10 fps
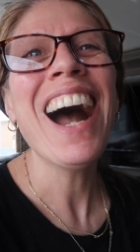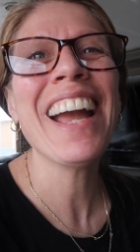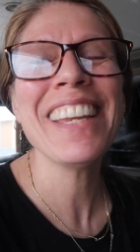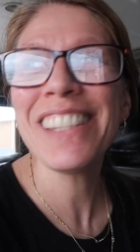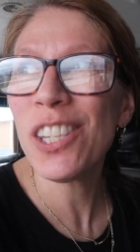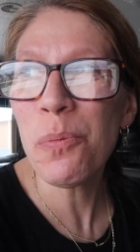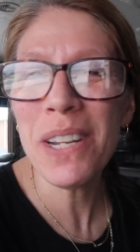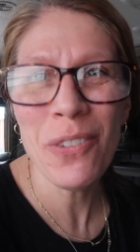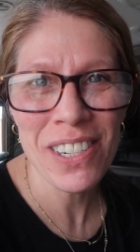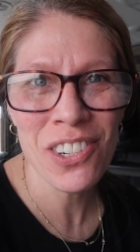I get so
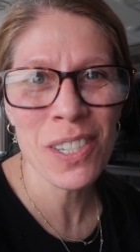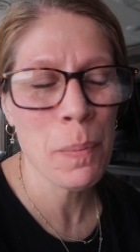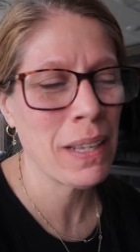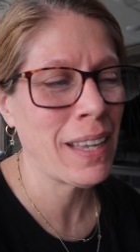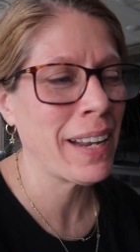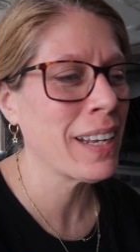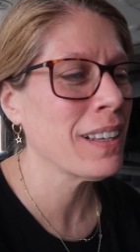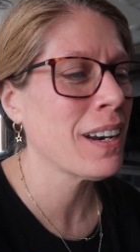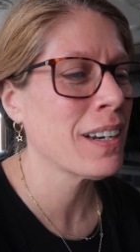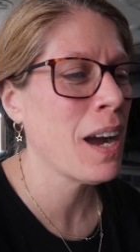many questions about that. I get a
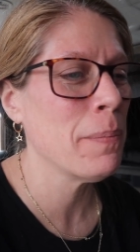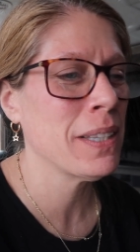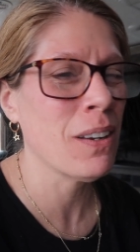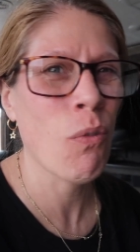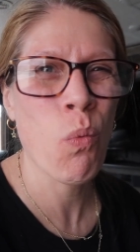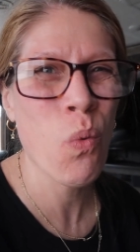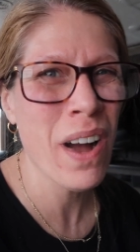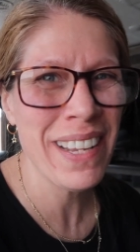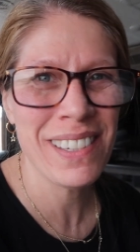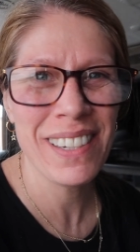lot of comments.
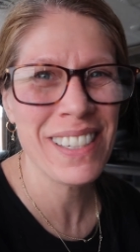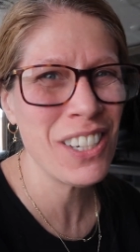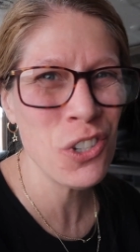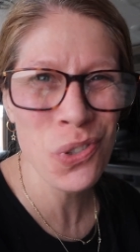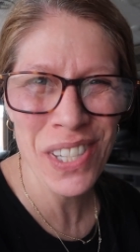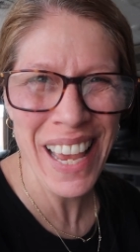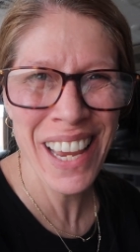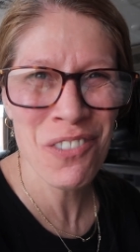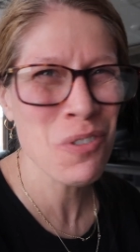What did you say?